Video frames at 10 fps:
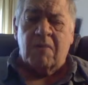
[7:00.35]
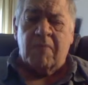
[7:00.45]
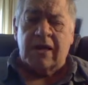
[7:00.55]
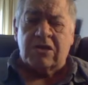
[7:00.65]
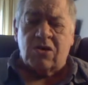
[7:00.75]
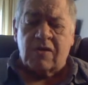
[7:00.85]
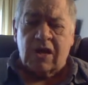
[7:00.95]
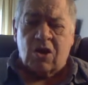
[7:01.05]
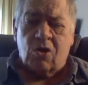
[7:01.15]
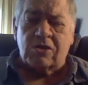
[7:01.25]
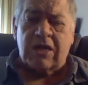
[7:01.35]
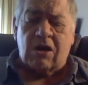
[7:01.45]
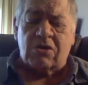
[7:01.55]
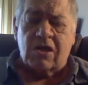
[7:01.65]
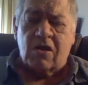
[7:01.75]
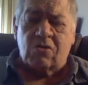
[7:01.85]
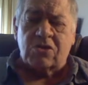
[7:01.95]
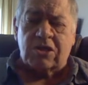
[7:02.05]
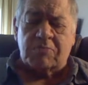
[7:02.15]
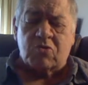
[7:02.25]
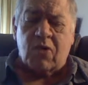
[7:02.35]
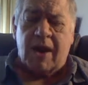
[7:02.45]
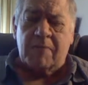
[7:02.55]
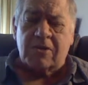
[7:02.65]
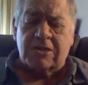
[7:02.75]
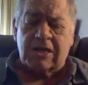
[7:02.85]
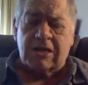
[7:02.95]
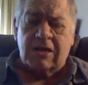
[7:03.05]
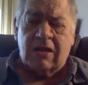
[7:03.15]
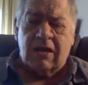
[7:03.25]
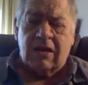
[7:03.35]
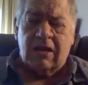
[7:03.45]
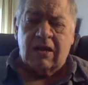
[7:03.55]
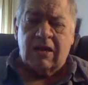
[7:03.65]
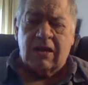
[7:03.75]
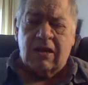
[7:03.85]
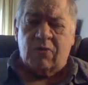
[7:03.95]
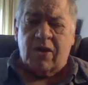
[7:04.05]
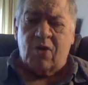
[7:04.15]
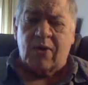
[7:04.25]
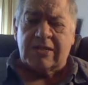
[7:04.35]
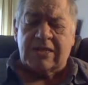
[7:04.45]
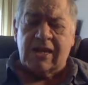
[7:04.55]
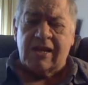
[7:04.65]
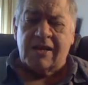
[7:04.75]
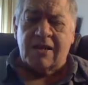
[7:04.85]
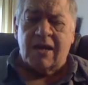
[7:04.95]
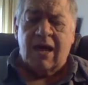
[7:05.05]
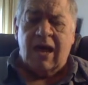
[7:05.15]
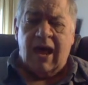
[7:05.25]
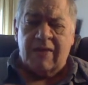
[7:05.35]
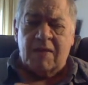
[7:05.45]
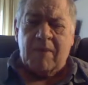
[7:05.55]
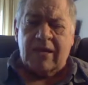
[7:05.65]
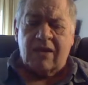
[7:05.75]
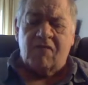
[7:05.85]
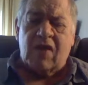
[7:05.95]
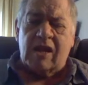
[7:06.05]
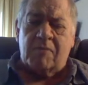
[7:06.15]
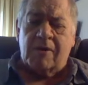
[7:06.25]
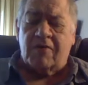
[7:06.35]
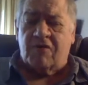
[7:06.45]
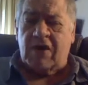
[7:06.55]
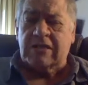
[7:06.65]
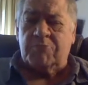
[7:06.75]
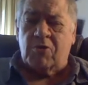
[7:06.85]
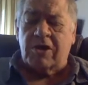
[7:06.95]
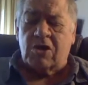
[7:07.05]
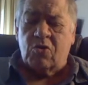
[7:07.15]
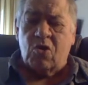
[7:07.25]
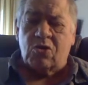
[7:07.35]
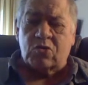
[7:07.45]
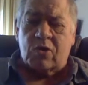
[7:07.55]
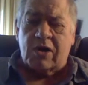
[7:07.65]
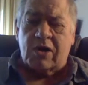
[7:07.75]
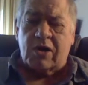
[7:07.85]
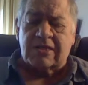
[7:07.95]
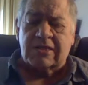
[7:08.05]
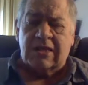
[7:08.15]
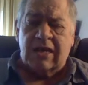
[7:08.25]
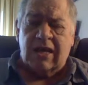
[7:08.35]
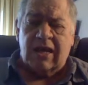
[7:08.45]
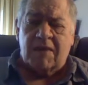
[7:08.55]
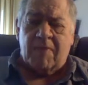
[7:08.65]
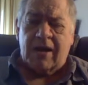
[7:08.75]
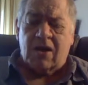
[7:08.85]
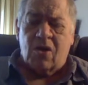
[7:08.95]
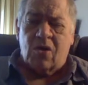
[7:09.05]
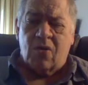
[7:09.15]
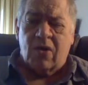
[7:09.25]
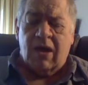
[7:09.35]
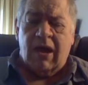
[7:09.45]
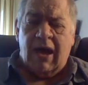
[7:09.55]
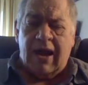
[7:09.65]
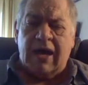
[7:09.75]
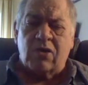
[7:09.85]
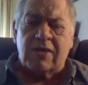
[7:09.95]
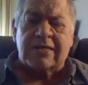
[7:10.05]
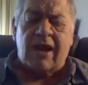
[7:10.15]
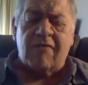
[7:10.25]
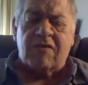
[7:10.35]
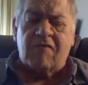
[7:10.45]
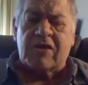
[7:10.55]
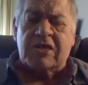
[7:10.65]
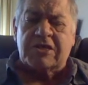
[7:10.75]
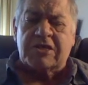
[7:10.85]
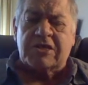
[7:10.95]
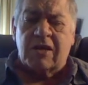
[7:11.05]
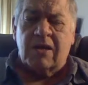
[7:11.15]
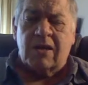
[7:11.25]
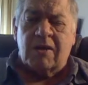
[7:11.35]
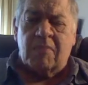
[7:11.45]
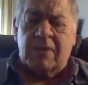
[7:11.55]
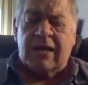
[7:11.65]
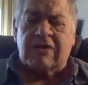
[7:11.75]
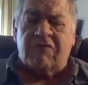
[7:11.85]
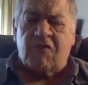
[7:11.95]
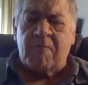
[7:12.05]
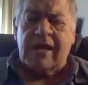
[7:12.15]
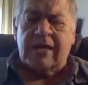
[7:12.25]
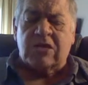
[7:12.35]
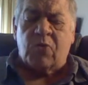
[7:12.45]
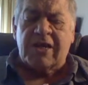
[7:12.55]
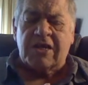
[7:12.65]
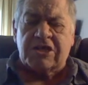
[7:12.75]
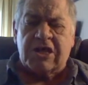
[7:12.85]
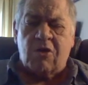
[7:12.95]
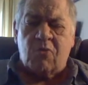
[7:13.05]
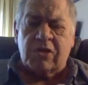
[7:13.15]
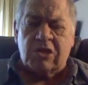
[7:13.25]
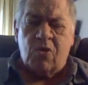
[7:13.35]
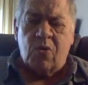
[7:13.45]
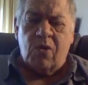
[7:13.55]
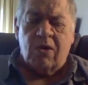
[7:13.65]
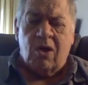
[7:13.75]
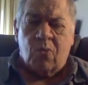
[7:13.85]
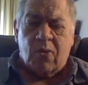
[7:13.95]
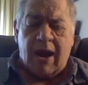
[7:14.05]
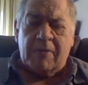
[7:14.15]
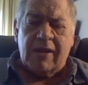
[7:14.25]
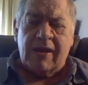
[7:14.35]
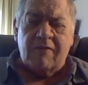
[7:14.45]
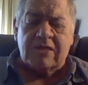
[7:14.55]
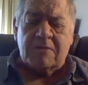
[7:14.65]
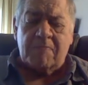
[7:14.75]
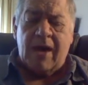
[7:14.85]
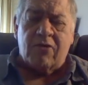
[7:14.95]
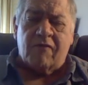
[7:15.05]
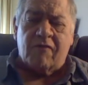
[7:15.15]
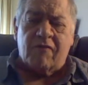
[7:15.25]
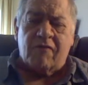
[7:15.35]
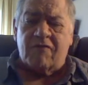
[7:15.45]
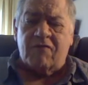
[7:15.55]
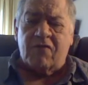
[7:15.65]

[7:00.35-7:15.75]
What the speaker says: make sure that it goes out to those subscribers that said they were interested in it, and then make it available to Facebook and who knows where else it might go. And I do this out of conviction, because for me it's a way to share with you what I believe is the matter of life,